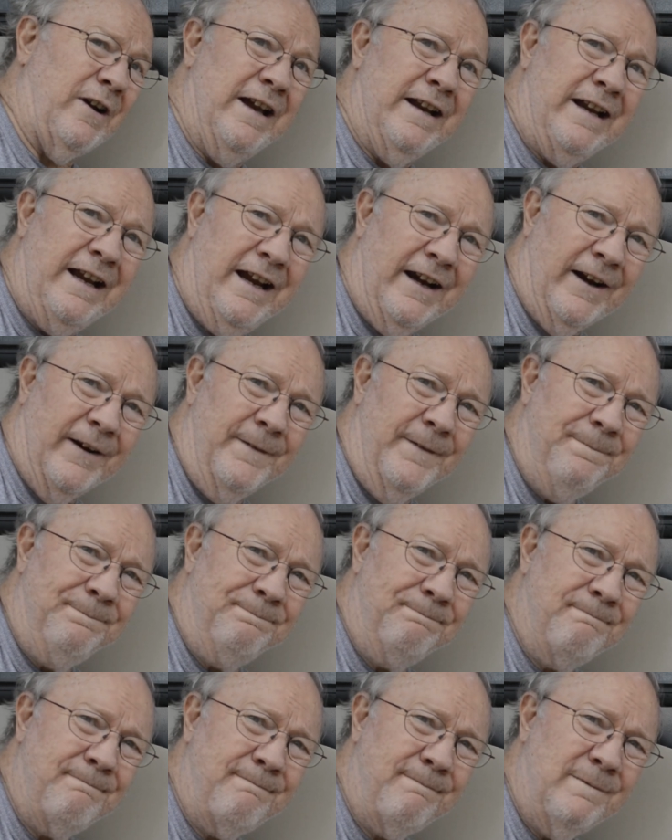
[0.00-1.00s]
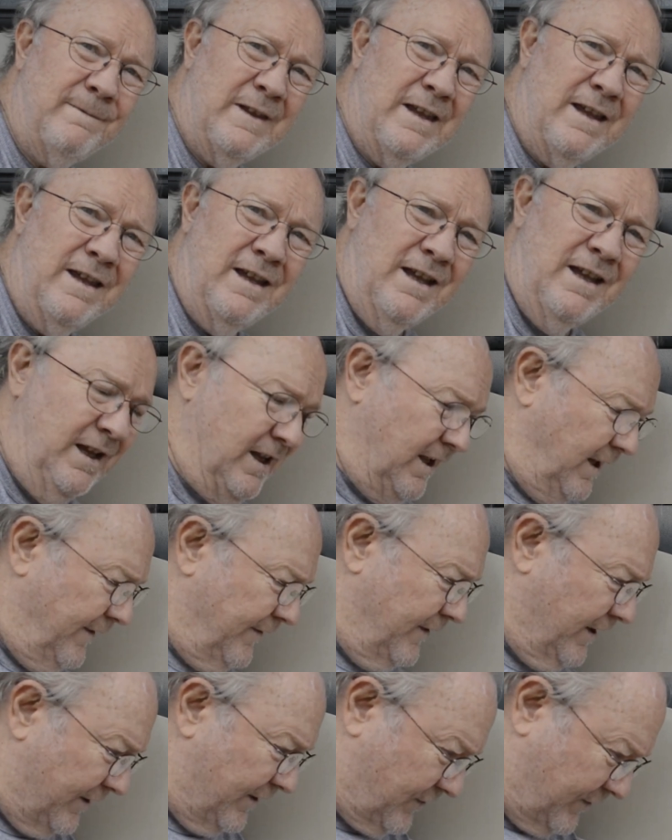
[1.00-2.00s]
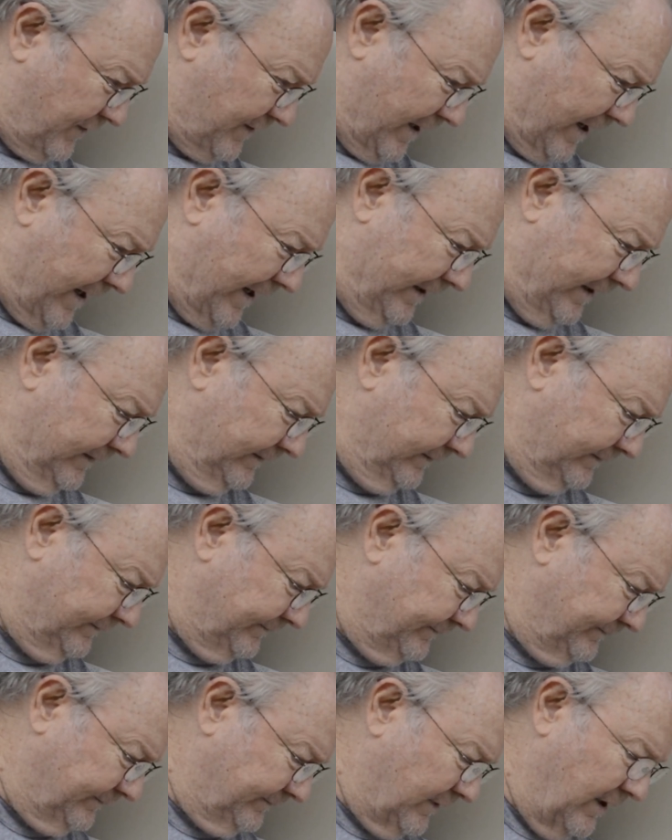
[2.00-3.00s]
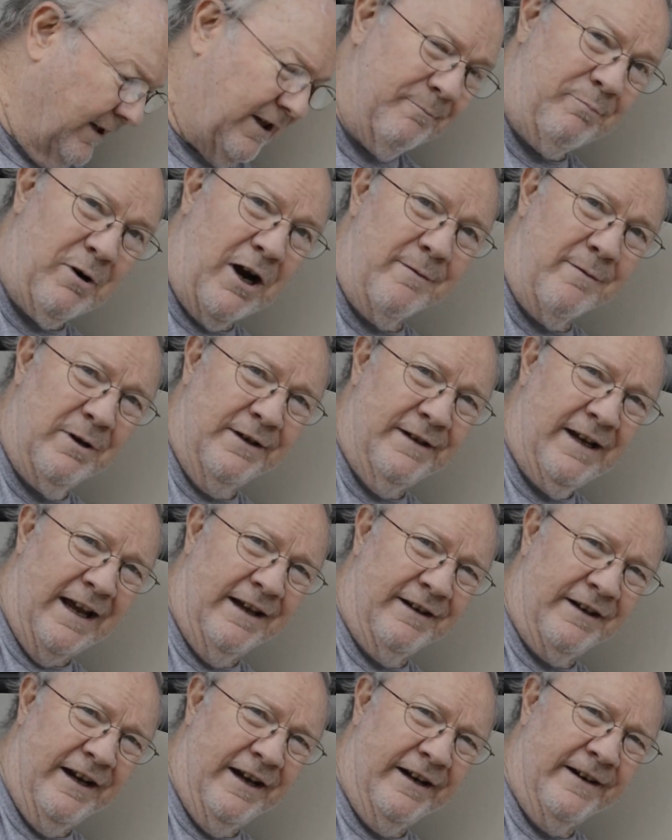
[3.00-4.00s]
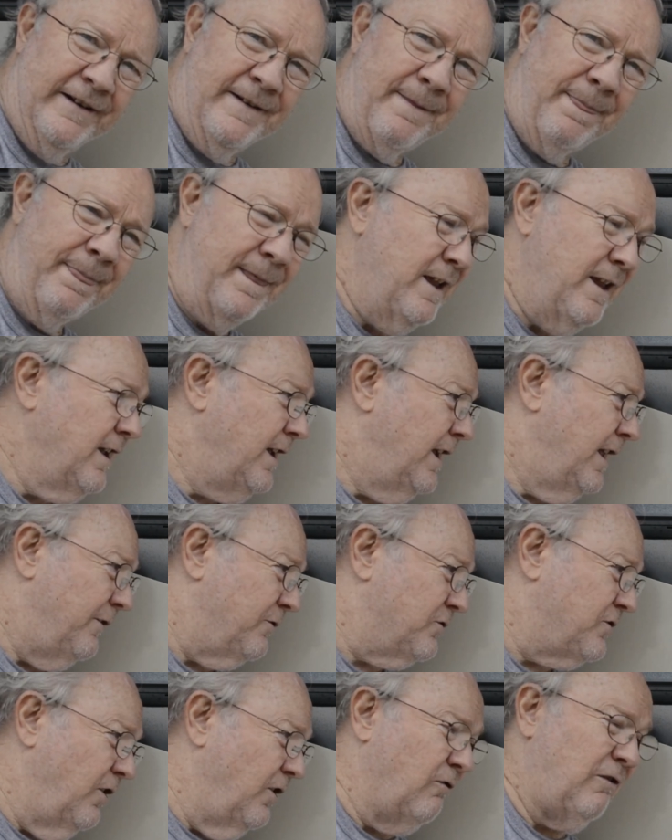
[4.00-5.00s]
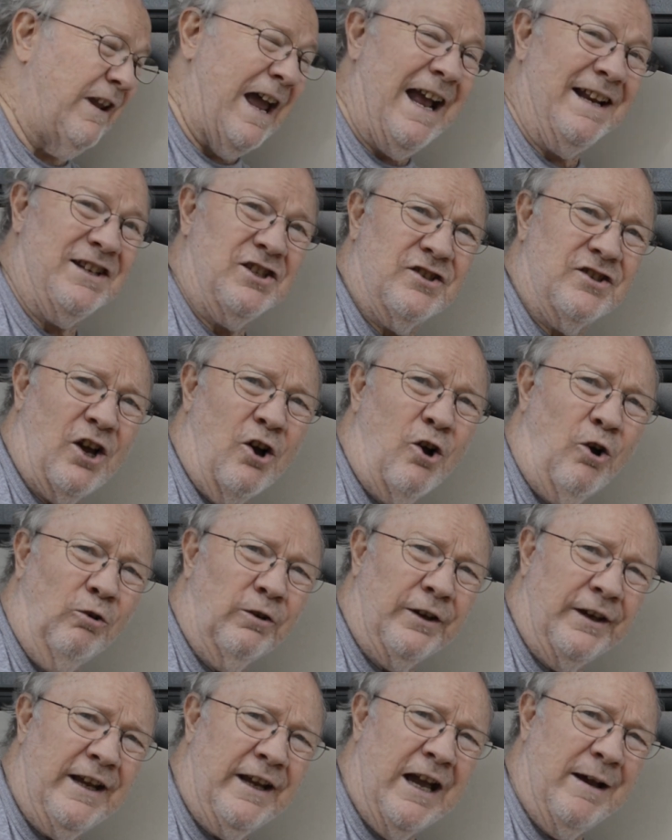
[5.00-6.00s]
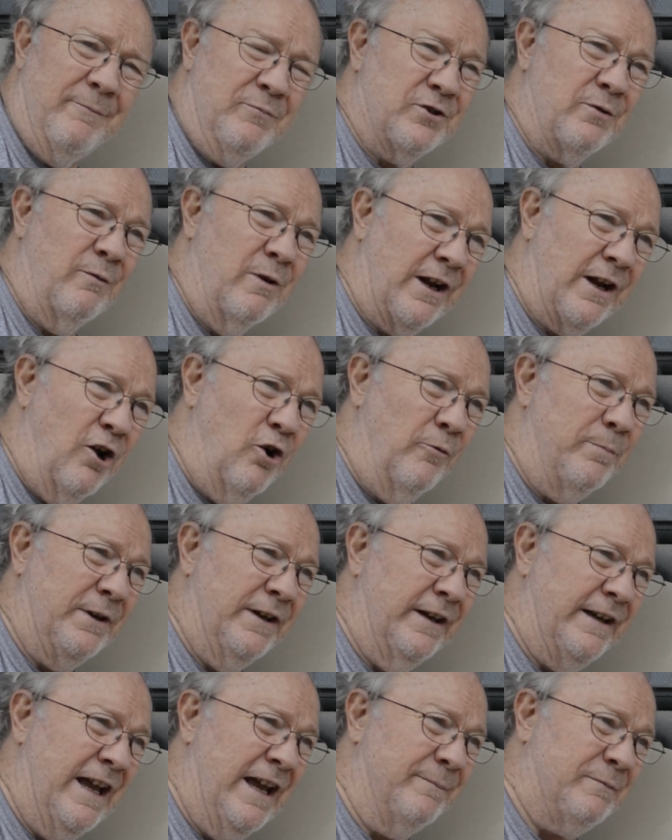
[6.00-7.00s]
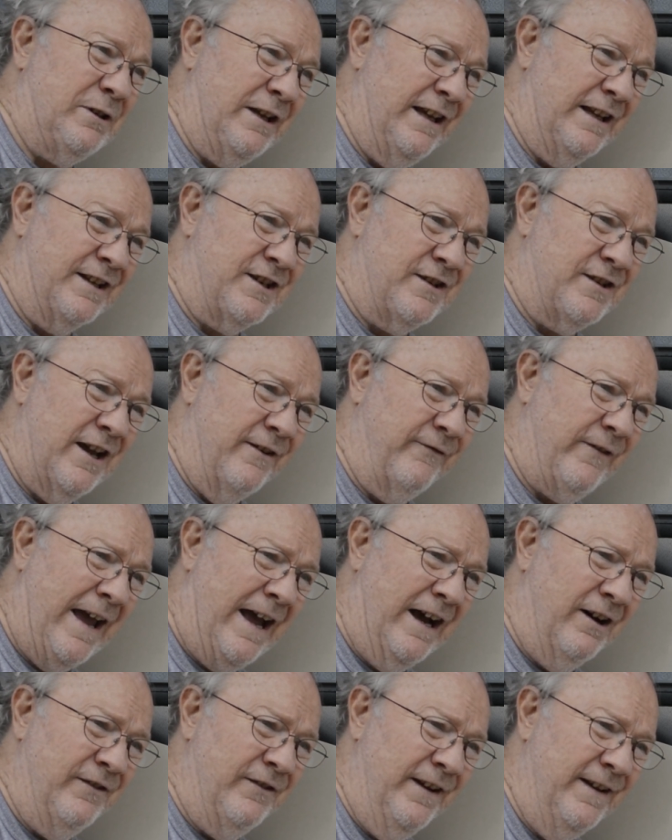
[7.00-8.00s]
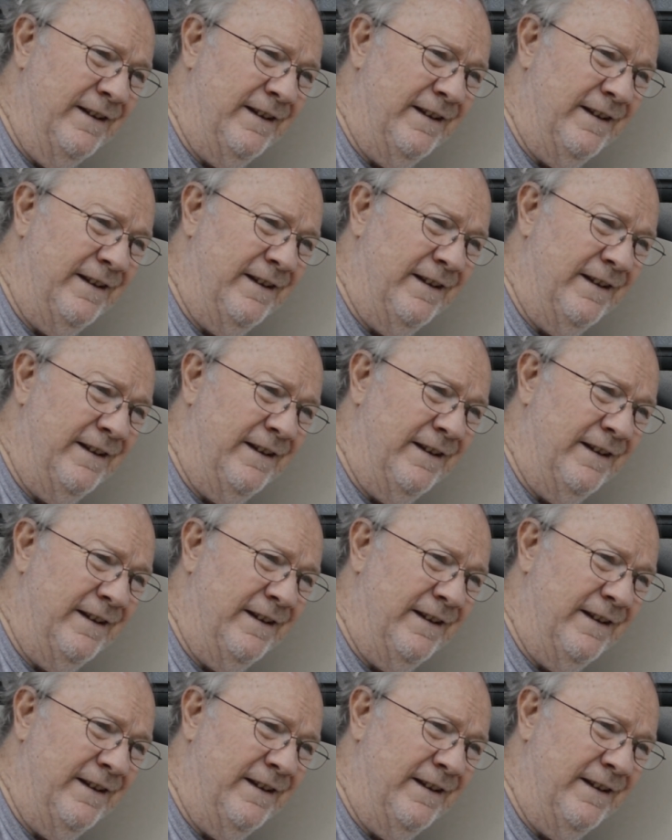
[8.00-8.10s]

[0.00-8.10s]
right here. This compartment down here, there's no latch to hold it up. So when I opened it up to get stuff out,